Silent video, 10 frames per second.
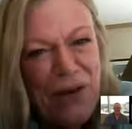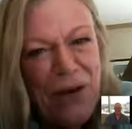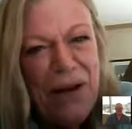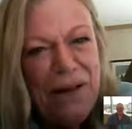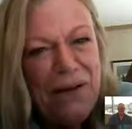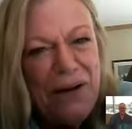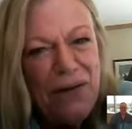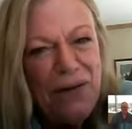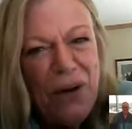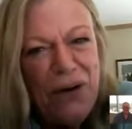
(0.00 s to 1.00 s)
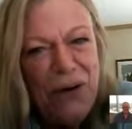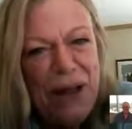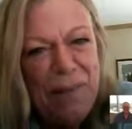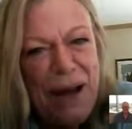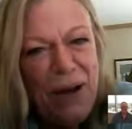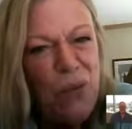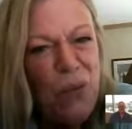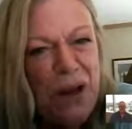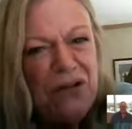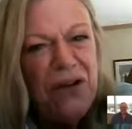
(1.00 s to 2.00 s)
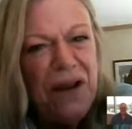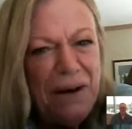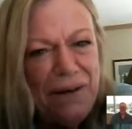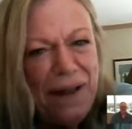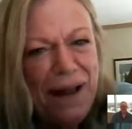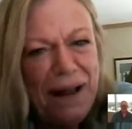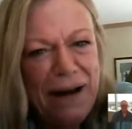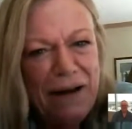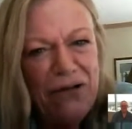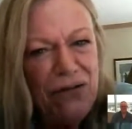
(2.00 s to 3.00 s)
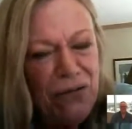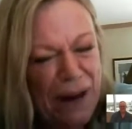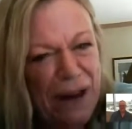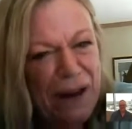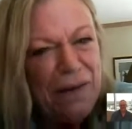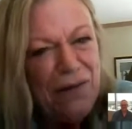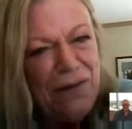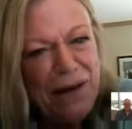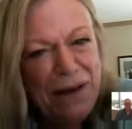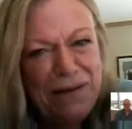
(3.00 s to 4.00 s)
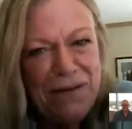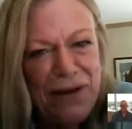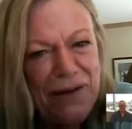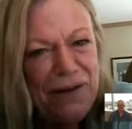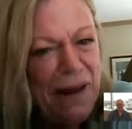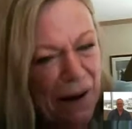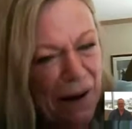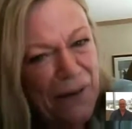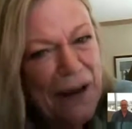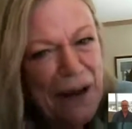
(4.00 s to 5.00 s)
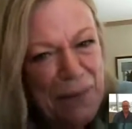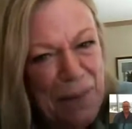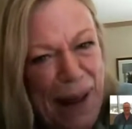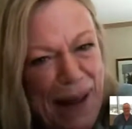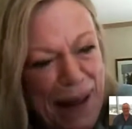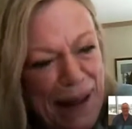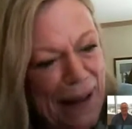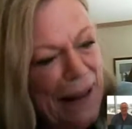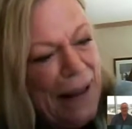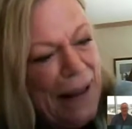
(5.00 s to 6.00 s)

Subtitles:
the caller is wondering about which airline is shrinking the size of its carry-on bag.